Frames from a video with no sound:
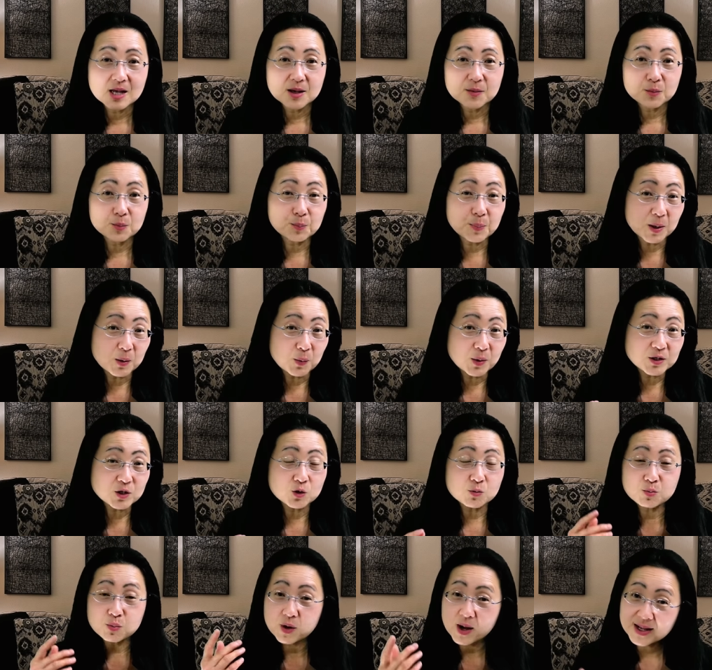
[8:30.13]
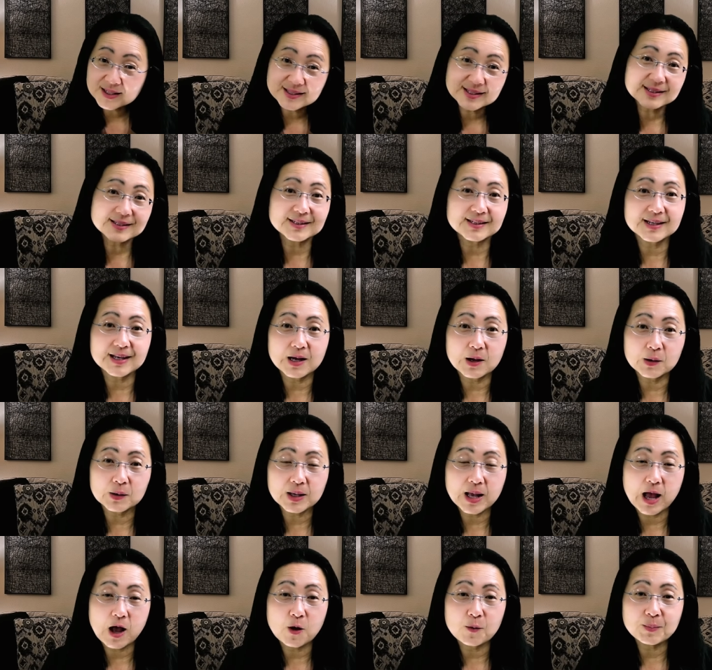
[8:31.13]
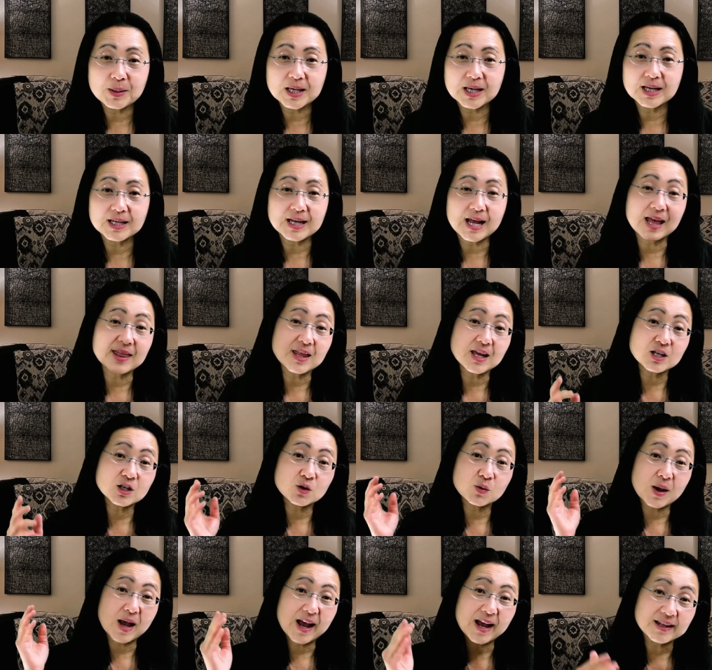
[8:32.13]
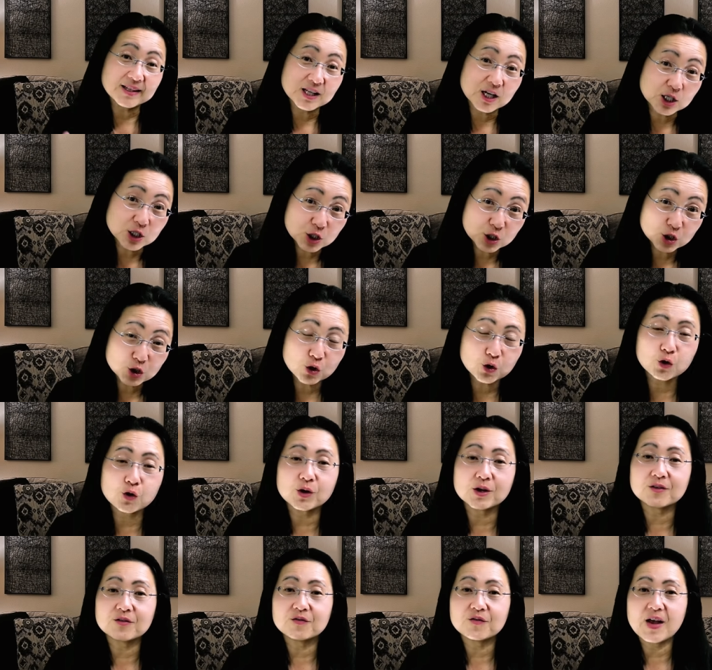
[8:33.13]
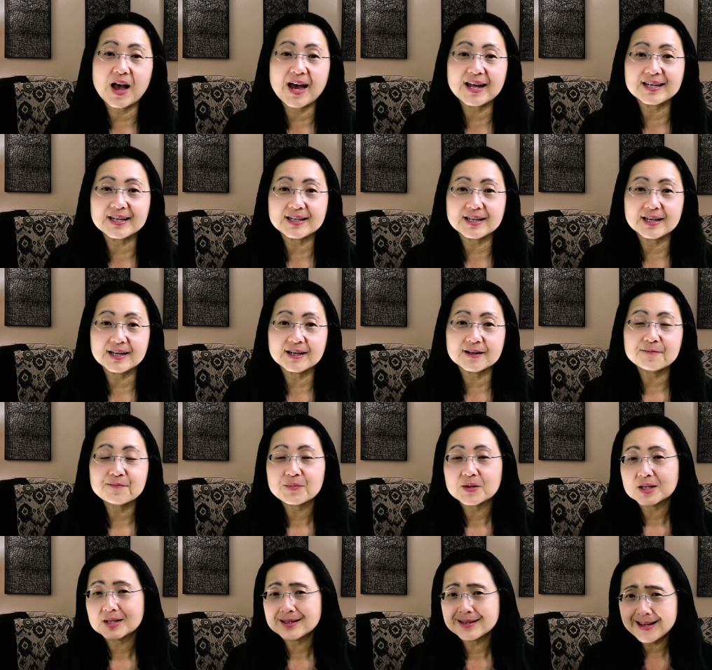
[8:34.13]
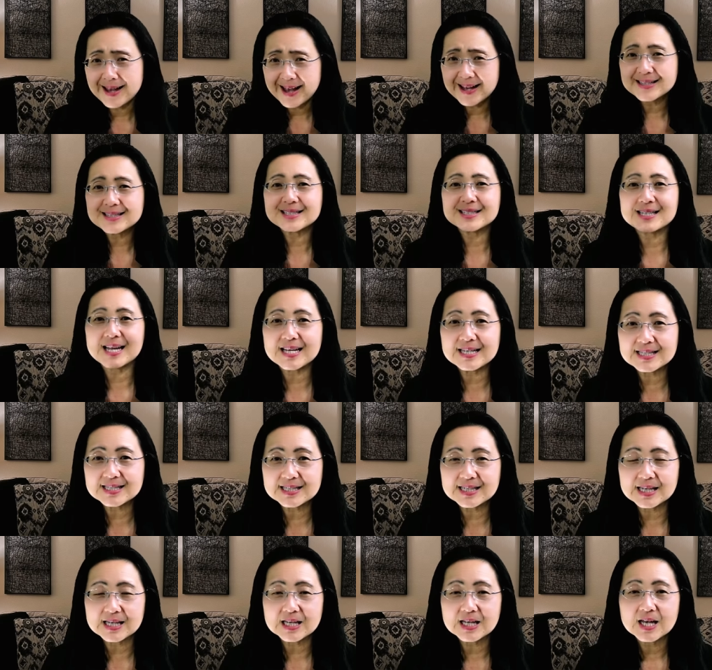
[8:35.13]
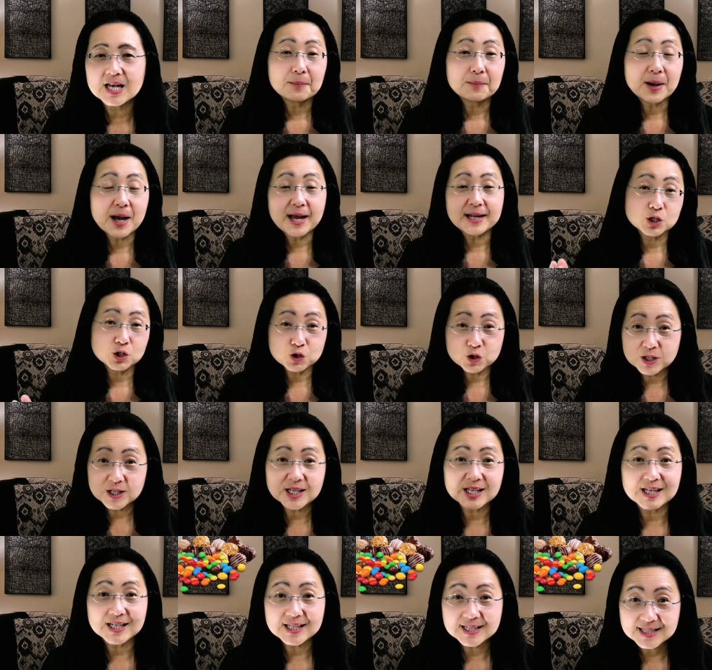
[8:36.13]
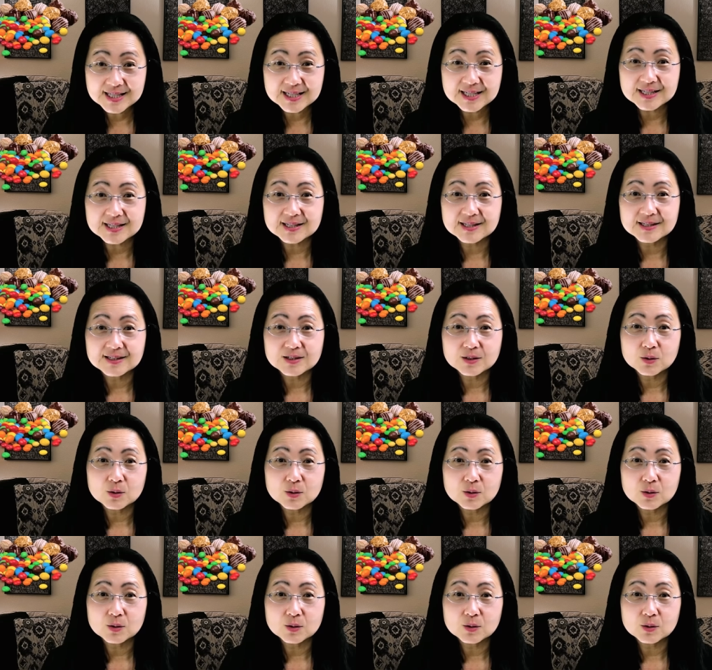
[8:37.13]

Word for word: But when you process a cacao bean and then you add sugar and fat in it, yeah, it's tasty, but you're going to get addicted.